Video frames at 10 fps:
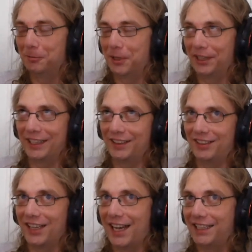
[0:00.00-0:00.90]
with
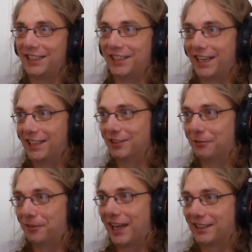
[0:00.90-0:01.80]
the added chance
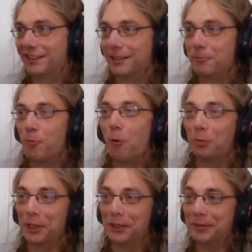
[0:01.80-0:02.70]
of accidentally
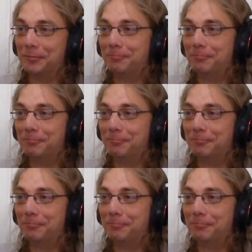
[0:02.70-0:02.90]
warping.